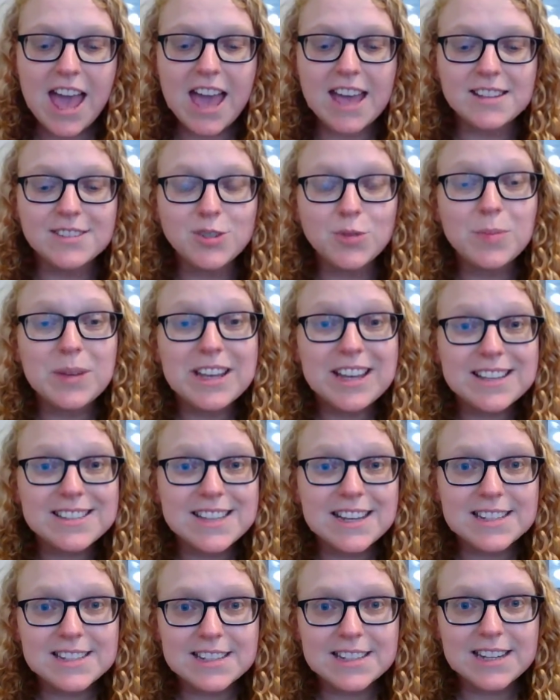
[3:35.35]
And so because
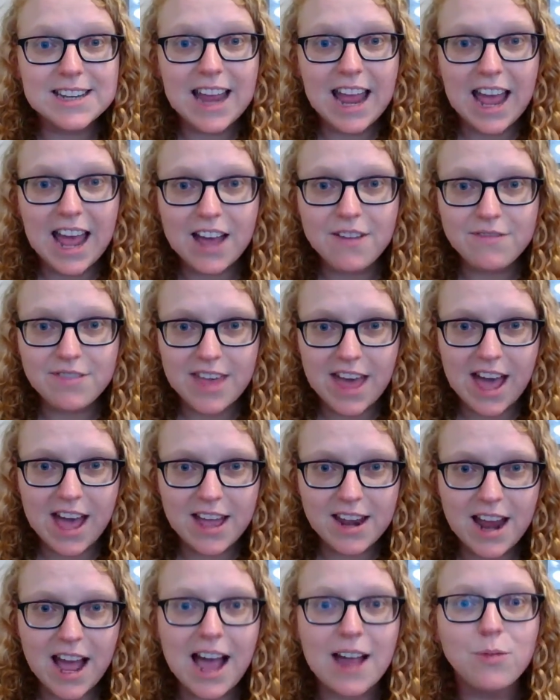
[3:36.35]
I didn't have
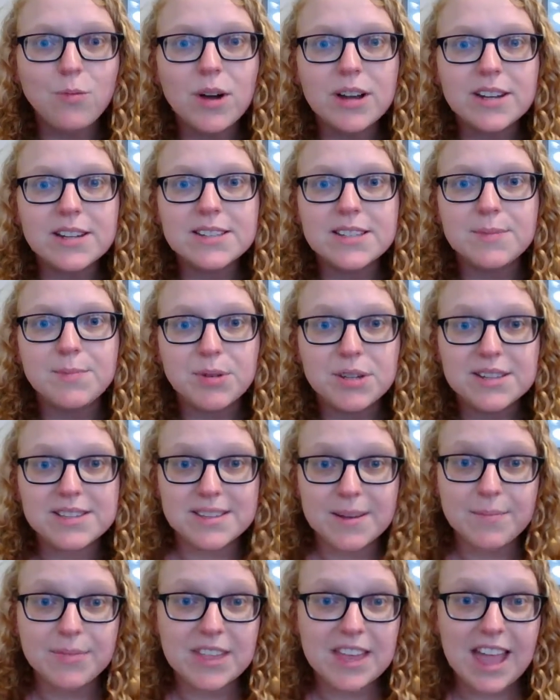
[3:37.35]
that, I wanted to put
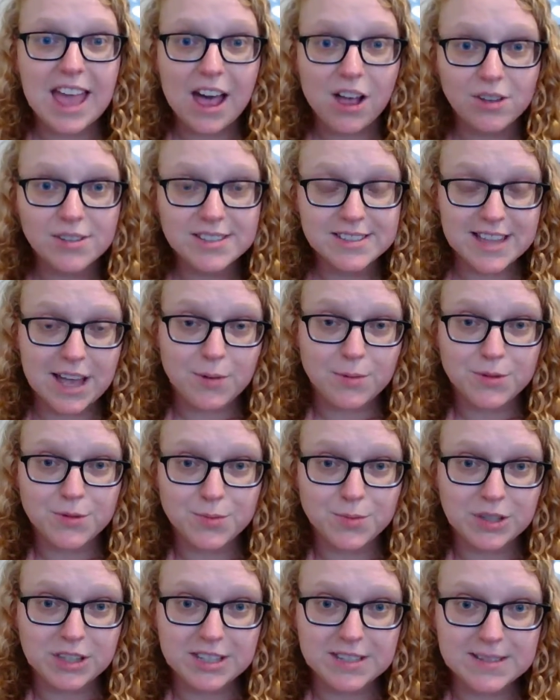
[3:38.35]
something else that was
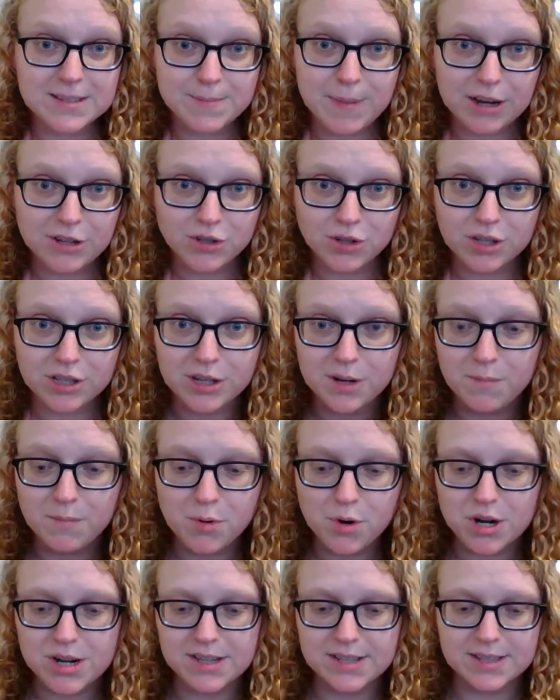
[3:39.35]
really special and
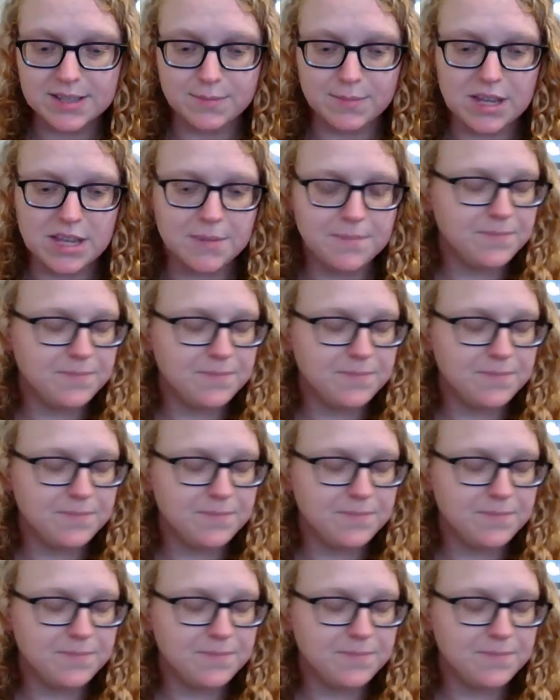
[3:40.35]
important to me.